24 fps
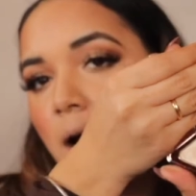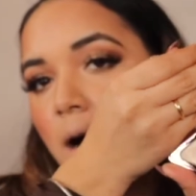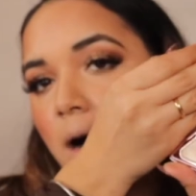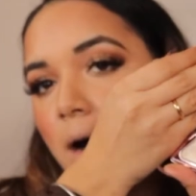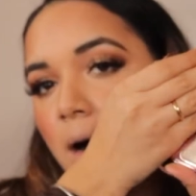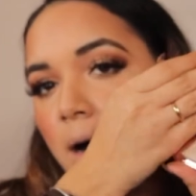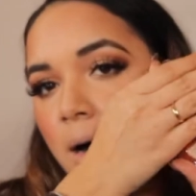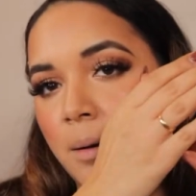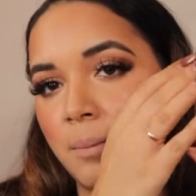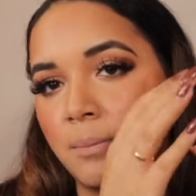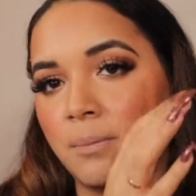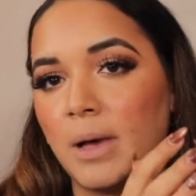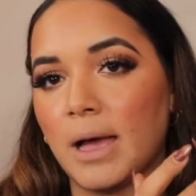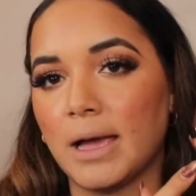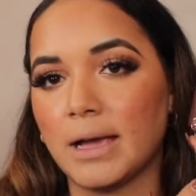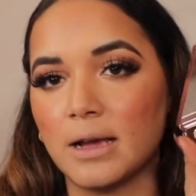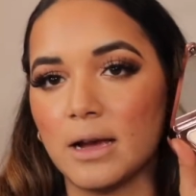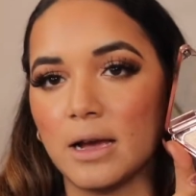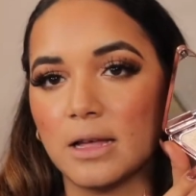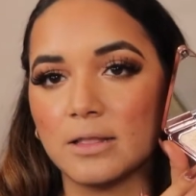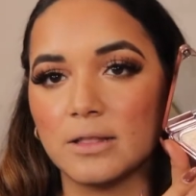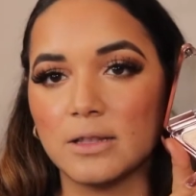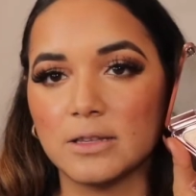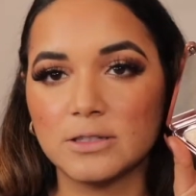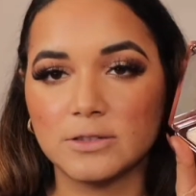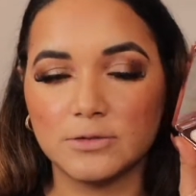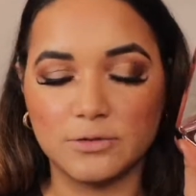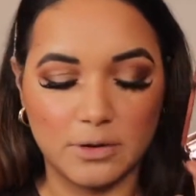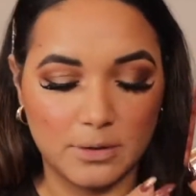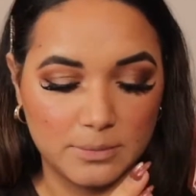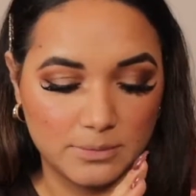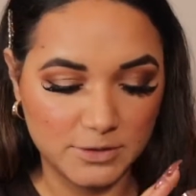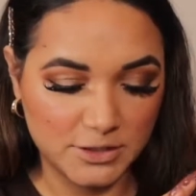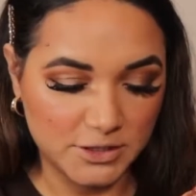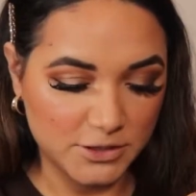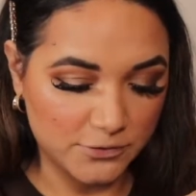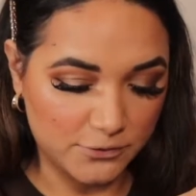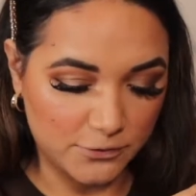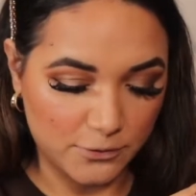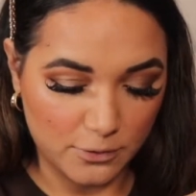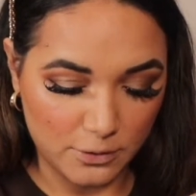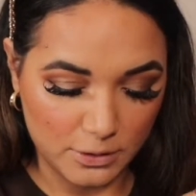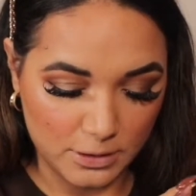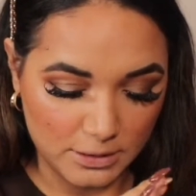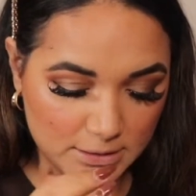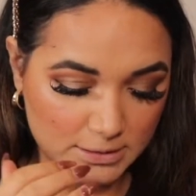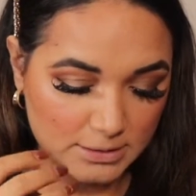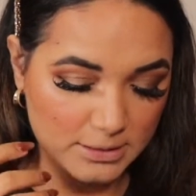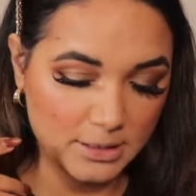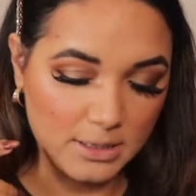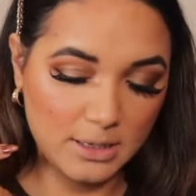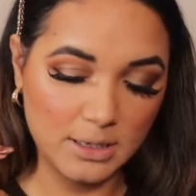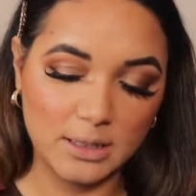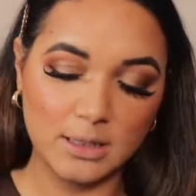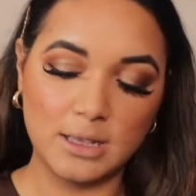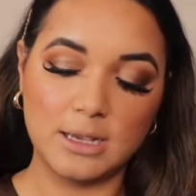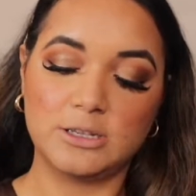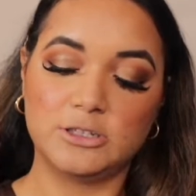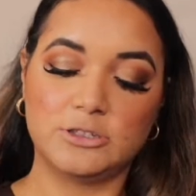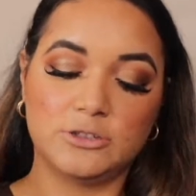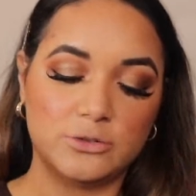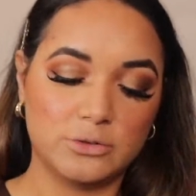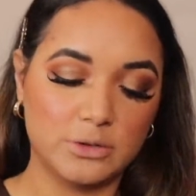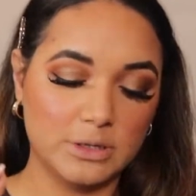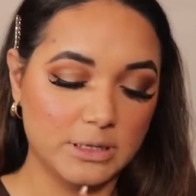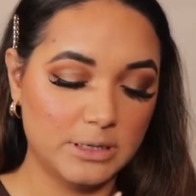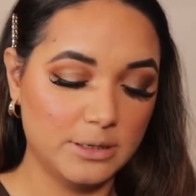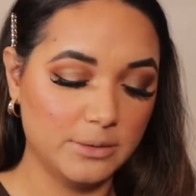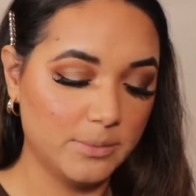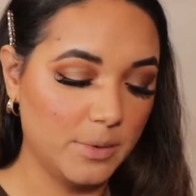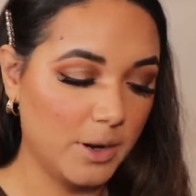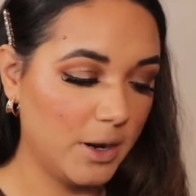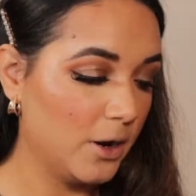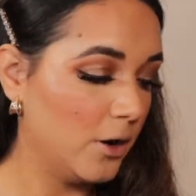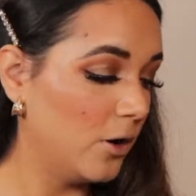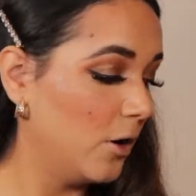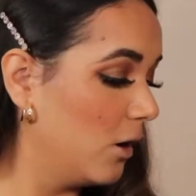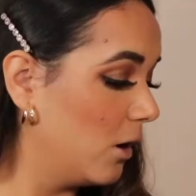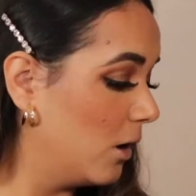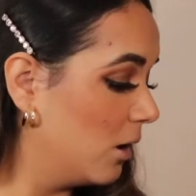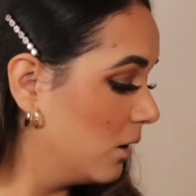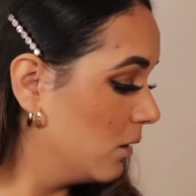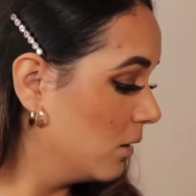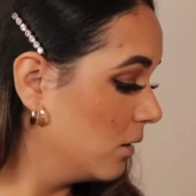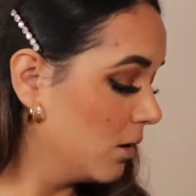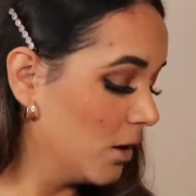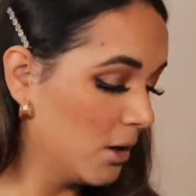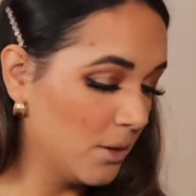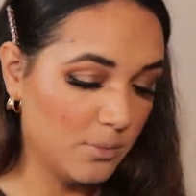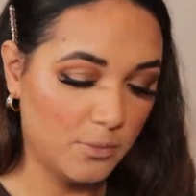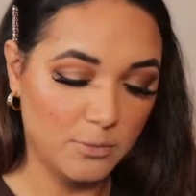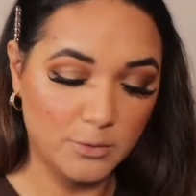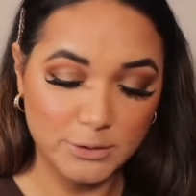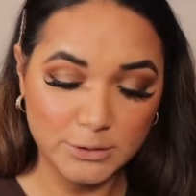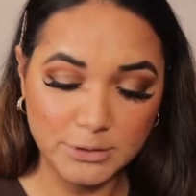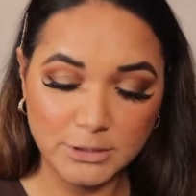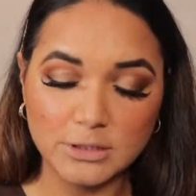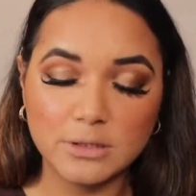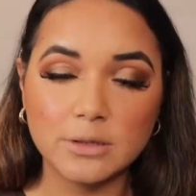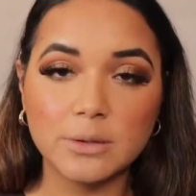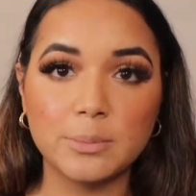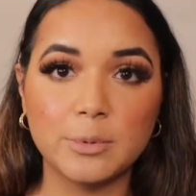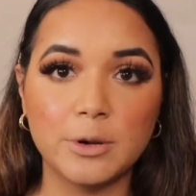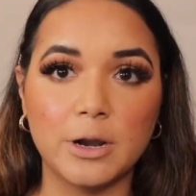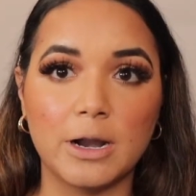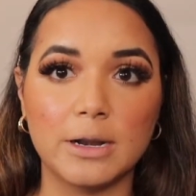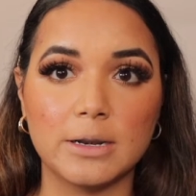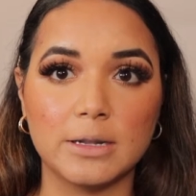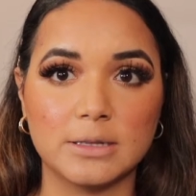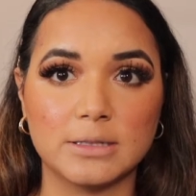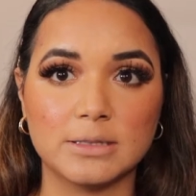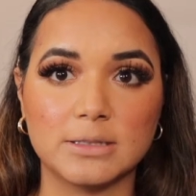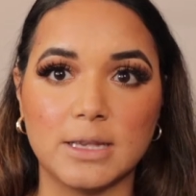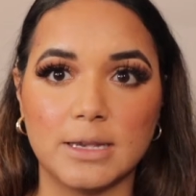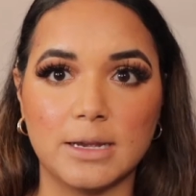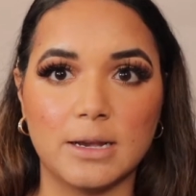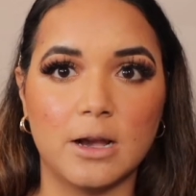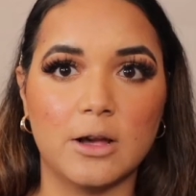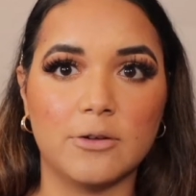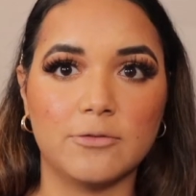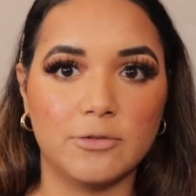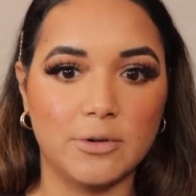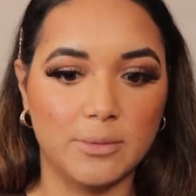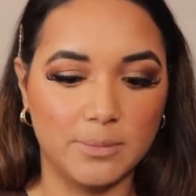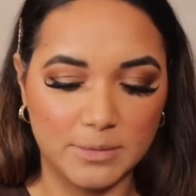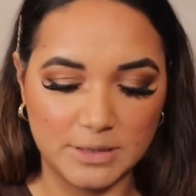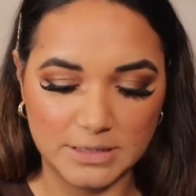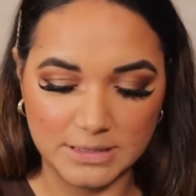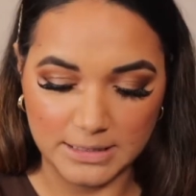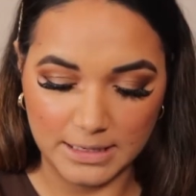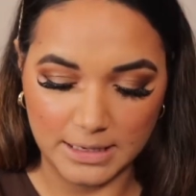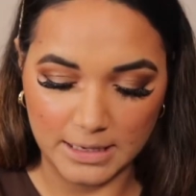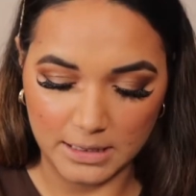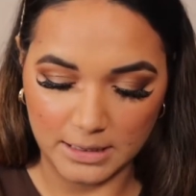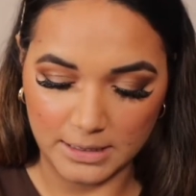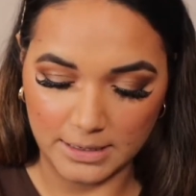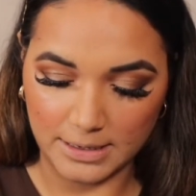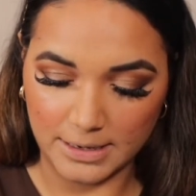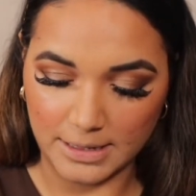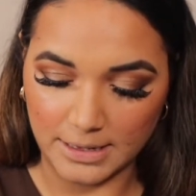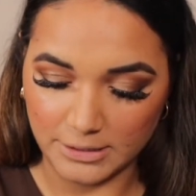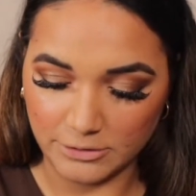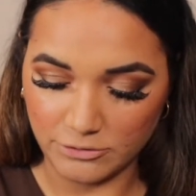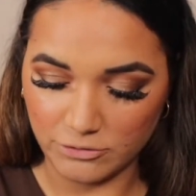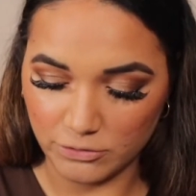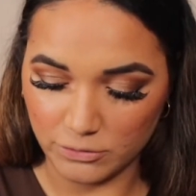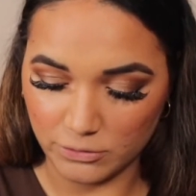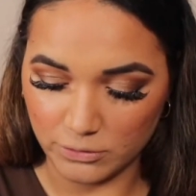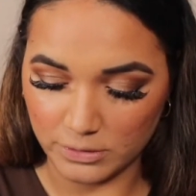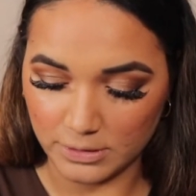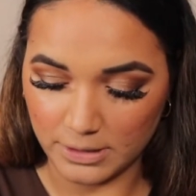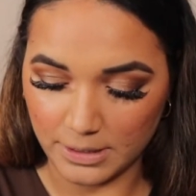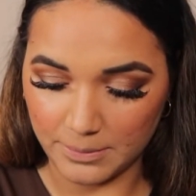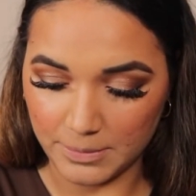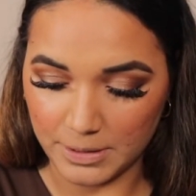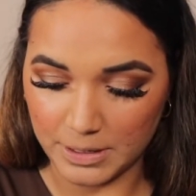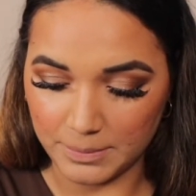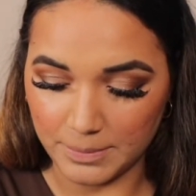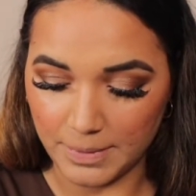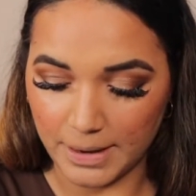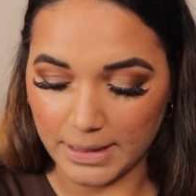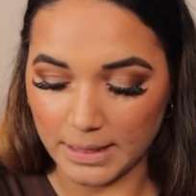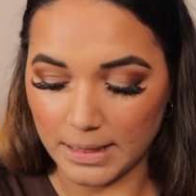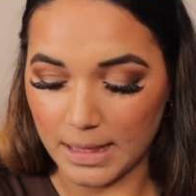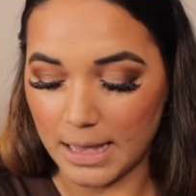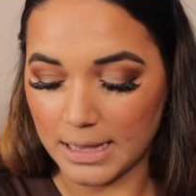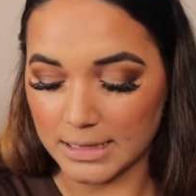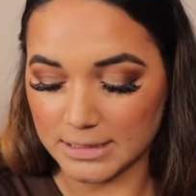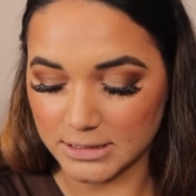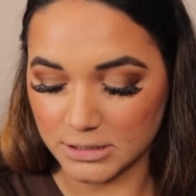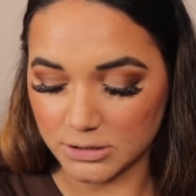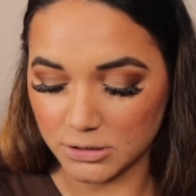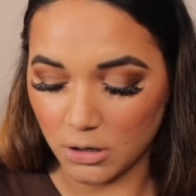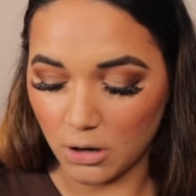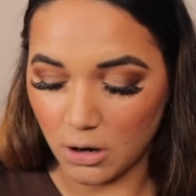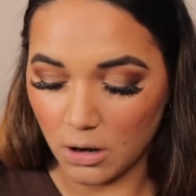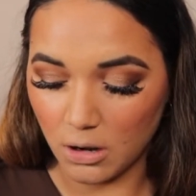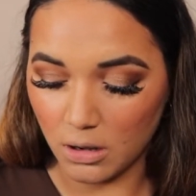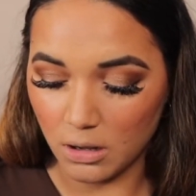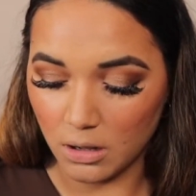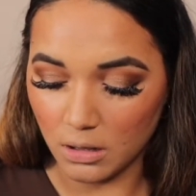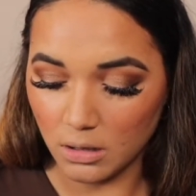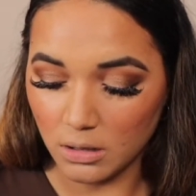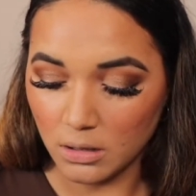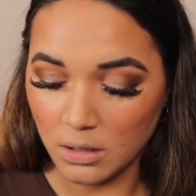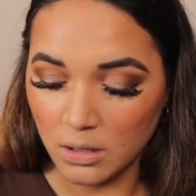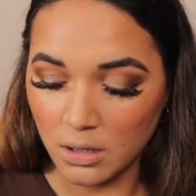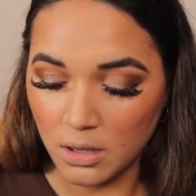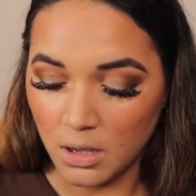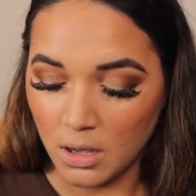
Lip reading: I got this from Sephora sale. I showed it in my haul. Most of the products I got from the sale, and I showed them in my last haul.